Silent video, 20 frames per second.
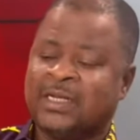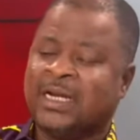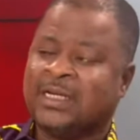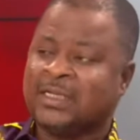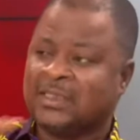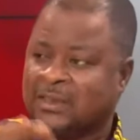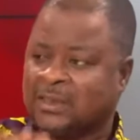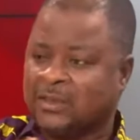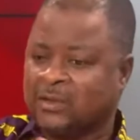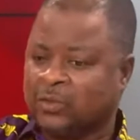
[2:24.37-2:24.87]
in
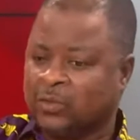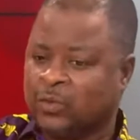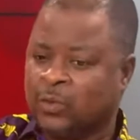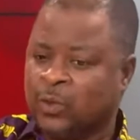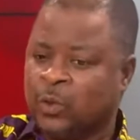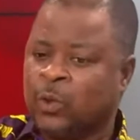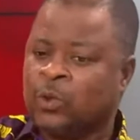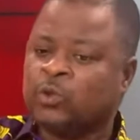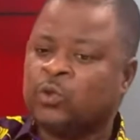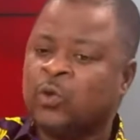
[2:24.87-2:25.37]
addition to,
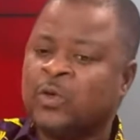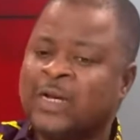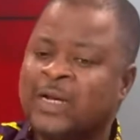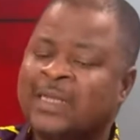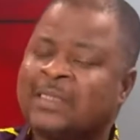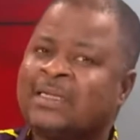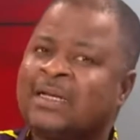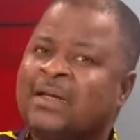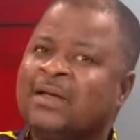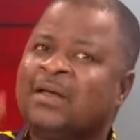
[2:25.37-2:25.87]
so
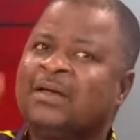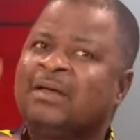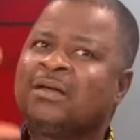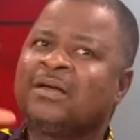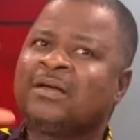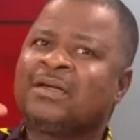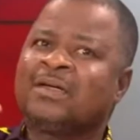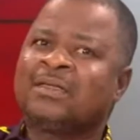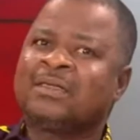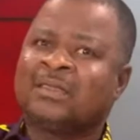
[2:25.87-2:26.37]
that
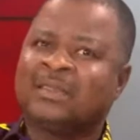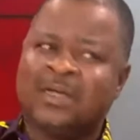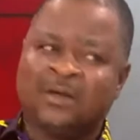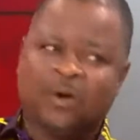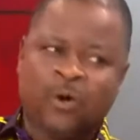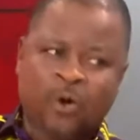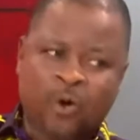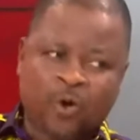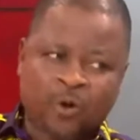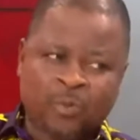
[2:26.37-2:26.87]

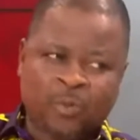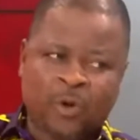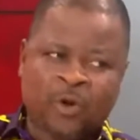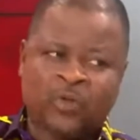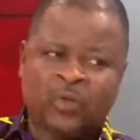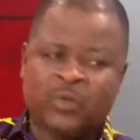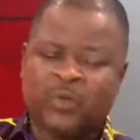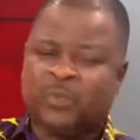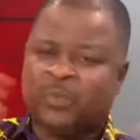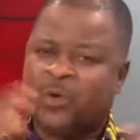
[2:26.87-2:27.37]
the whole
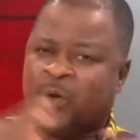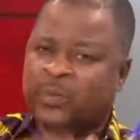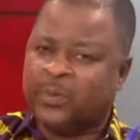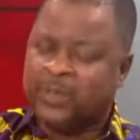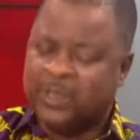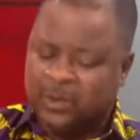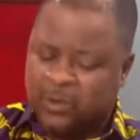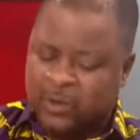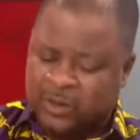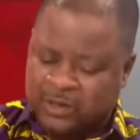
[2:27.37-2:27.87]
board will be
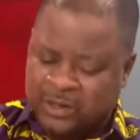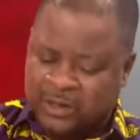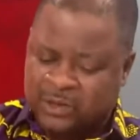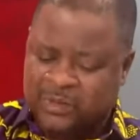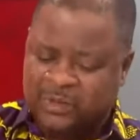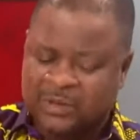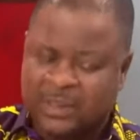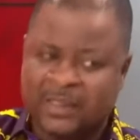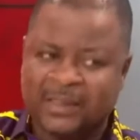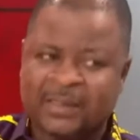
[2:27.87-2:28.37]
properly
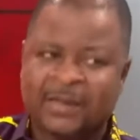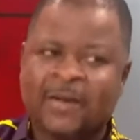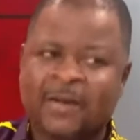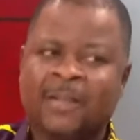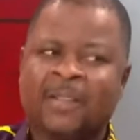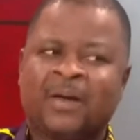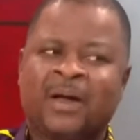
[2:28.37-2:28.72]
constituted.